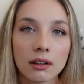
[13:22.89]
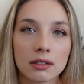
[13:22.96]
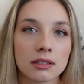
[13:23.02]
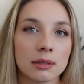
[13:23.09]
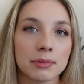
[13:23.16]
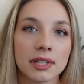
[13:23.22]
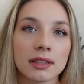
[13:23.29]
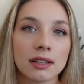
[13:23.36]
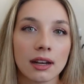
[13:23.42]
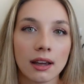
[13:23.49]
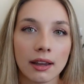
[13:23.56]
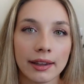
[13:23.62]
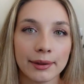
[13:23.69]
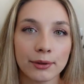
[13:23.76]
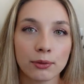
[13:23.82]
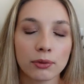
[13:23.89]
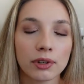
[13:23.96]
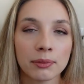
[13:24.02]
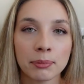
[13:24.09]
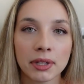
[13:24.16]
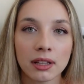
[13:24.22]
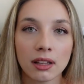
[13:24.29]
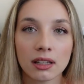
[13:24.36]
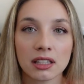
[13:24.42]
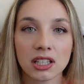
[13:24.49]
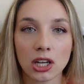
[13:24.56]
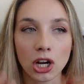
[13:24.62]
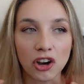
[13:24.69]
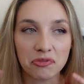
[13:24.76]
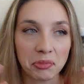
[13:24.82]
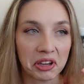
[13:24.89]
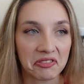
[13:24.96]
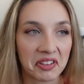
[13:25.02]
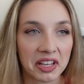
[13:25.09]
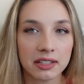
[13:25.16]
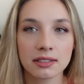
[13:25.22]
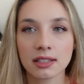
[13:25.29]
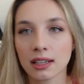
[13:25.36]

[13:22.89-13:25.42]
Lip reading: Something that I wouldn't be like, get off my face.